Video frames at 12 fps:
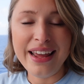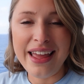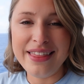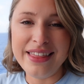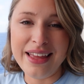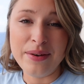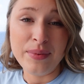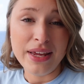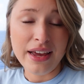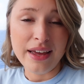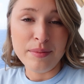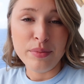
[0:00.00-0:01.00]
And then we
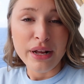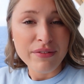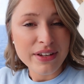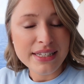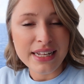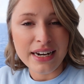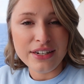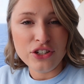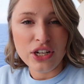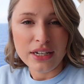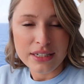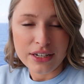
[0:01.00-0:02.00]
had breakfast at
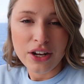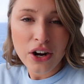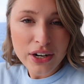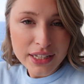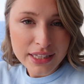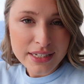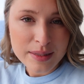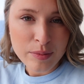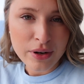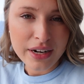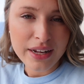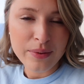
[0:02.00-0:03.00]
Enchanted Garden this
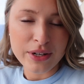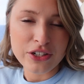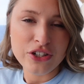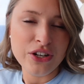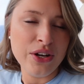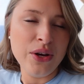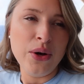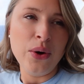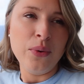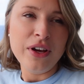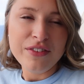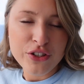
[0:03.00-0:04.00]
morning, which
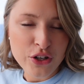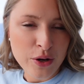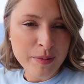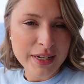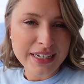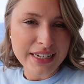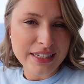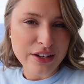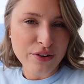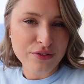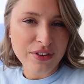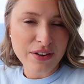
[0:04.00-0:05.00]
we've determined is
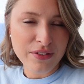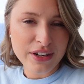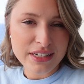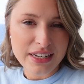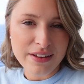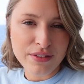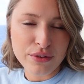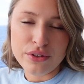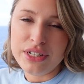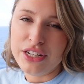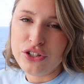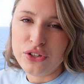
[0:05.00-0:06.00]
our favorite of the
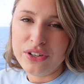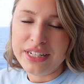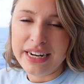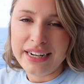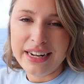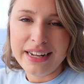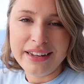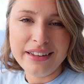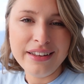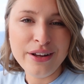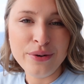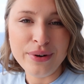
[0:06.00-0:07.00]
rotational dining
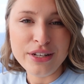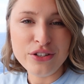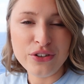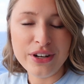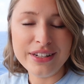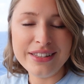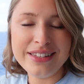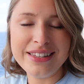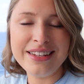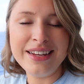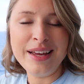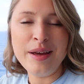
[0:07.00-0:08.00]
restaurants.